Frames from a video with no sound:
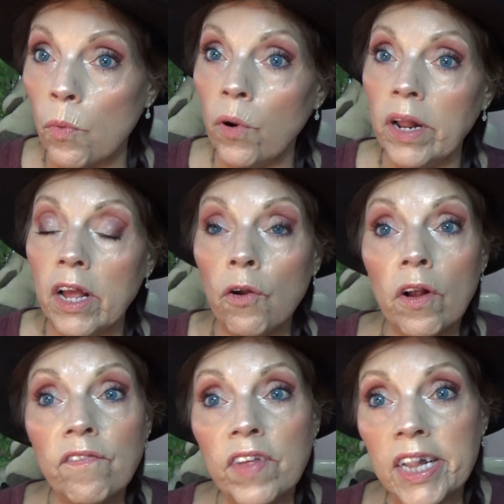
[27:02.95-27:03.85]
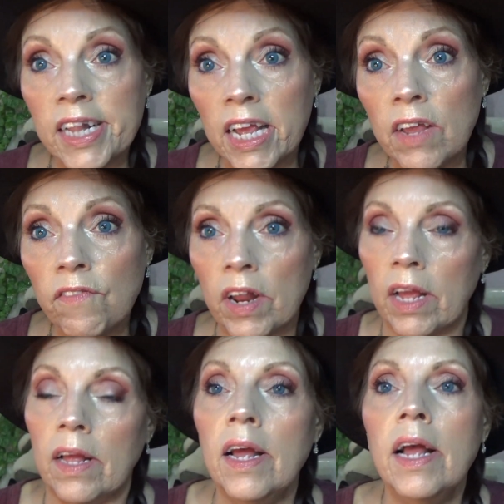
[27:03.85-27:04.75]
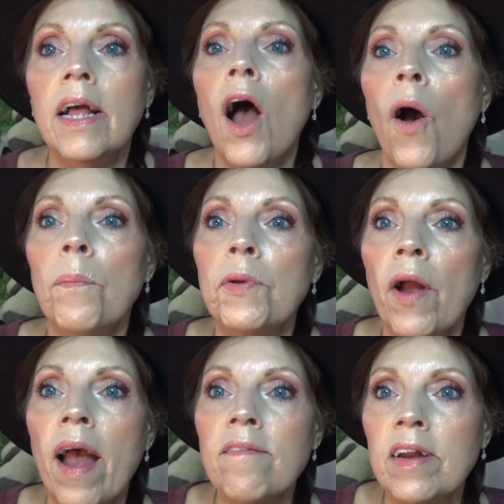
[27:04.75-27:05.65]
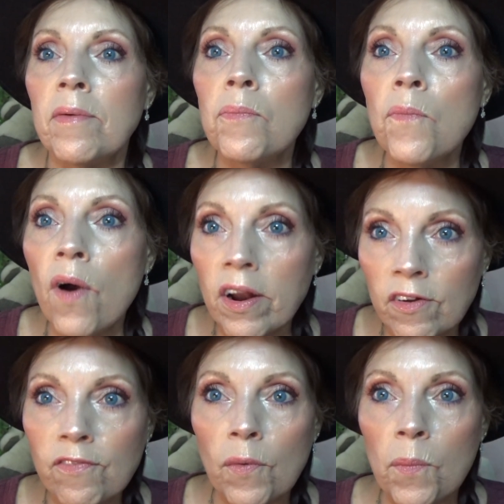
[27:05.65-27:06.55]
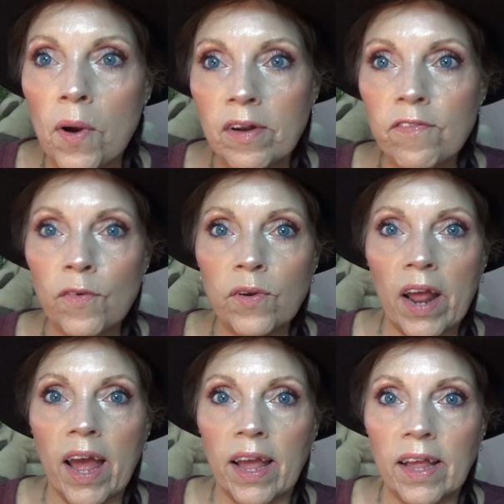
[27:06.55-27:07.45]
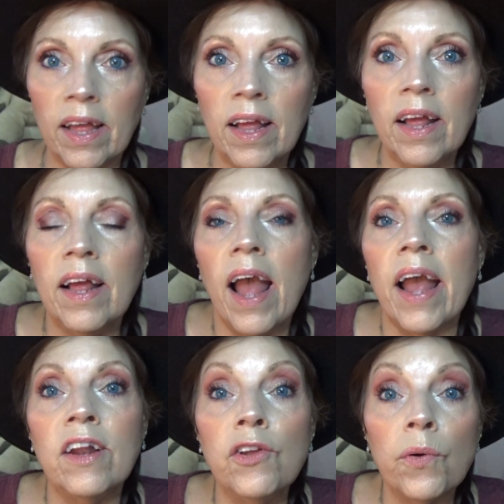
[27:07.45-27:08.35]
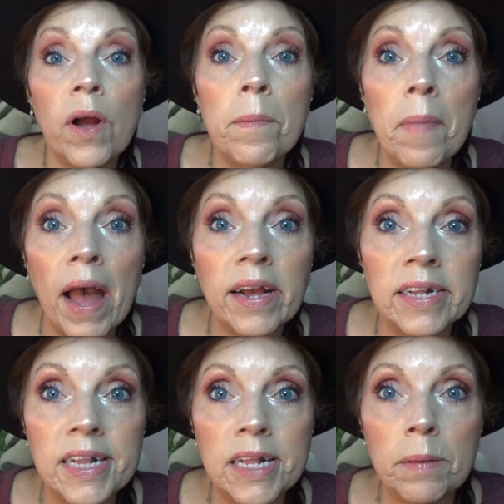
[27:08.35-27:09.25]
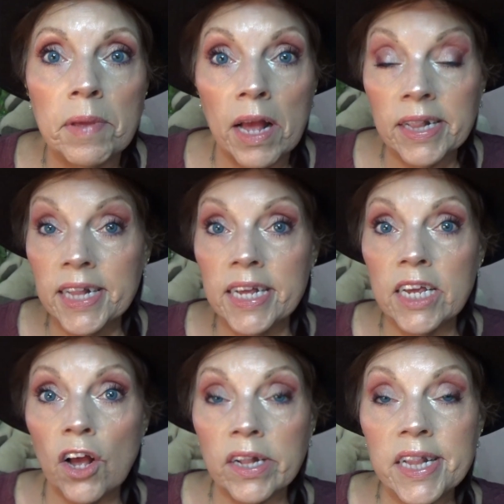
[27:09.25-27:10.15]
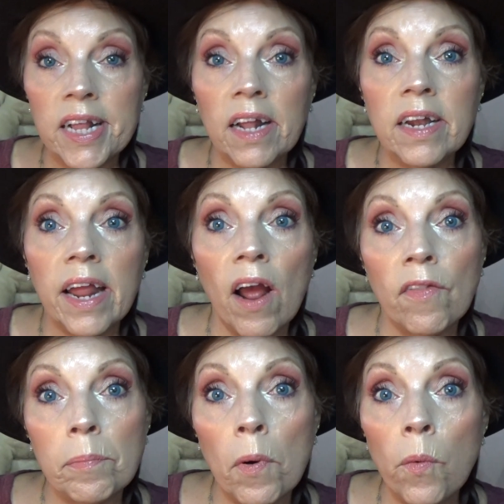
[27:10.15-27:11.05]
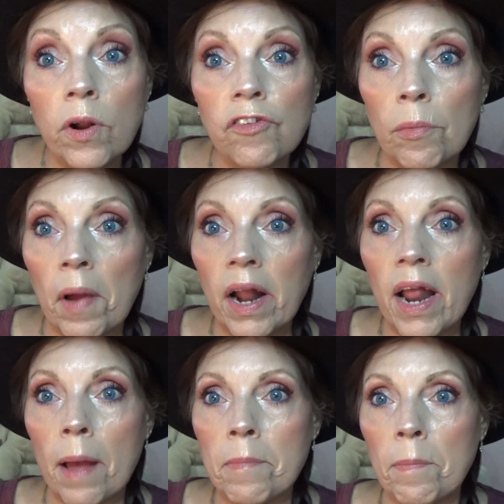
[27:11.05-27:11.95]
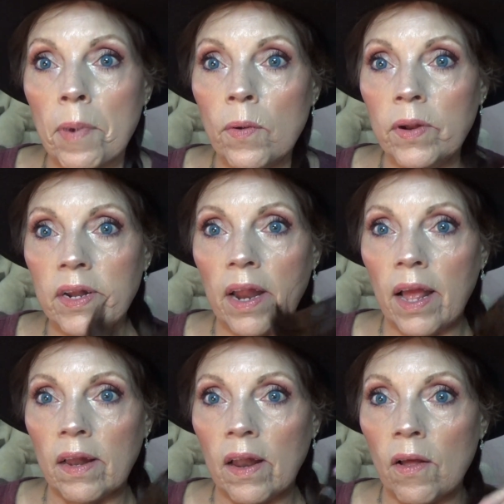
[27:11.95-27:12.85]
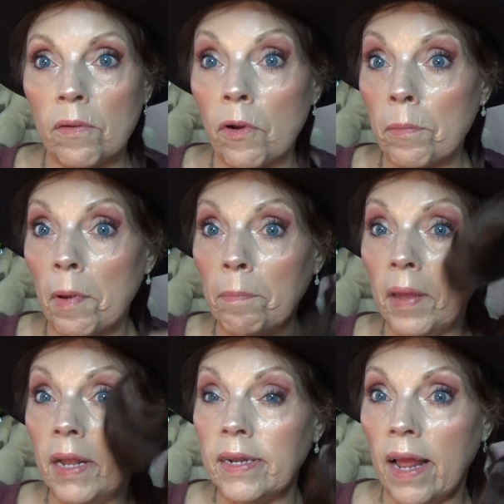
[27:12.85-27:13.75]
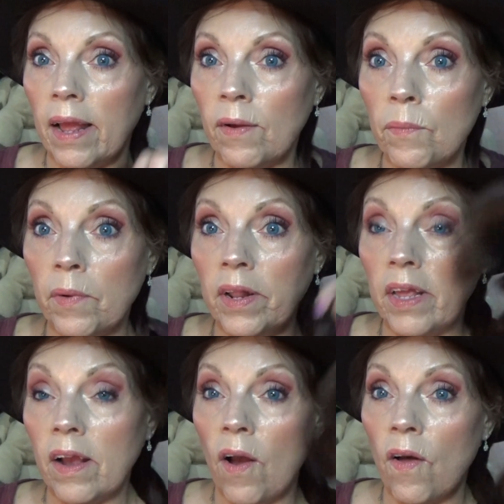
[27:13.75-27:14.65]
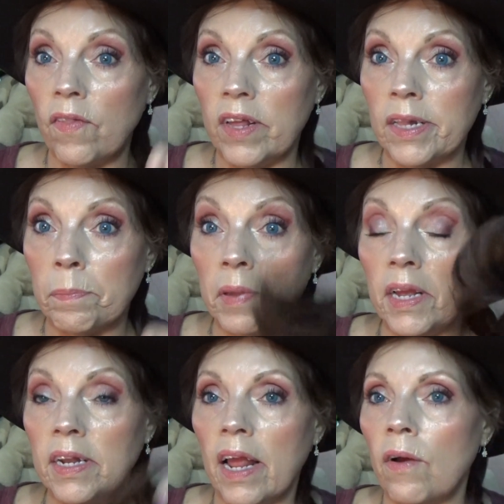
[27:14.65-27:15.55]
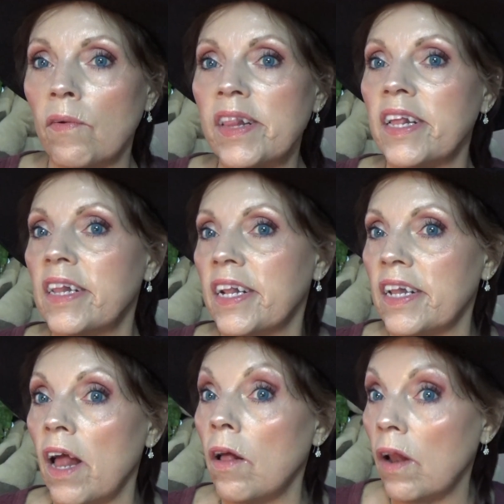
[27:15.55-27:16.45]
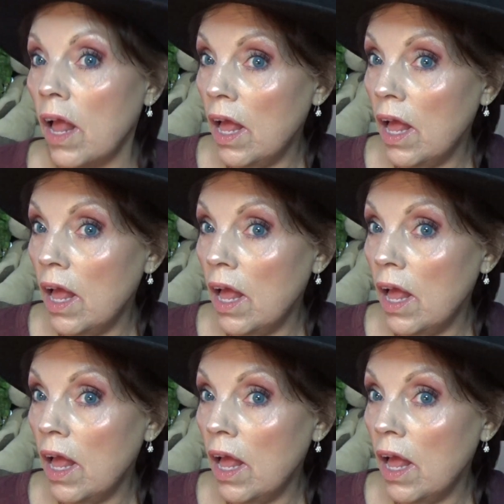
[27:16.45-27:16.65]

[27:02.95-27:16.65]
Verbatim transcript: morning or if it's evening. Hope you're having a wonderful, wonderful day and you'll come back and see me. I'll see you on Sunday on the porch. I might have my ponytail on or my pigtail. What do you call these? A pigtail, since it's not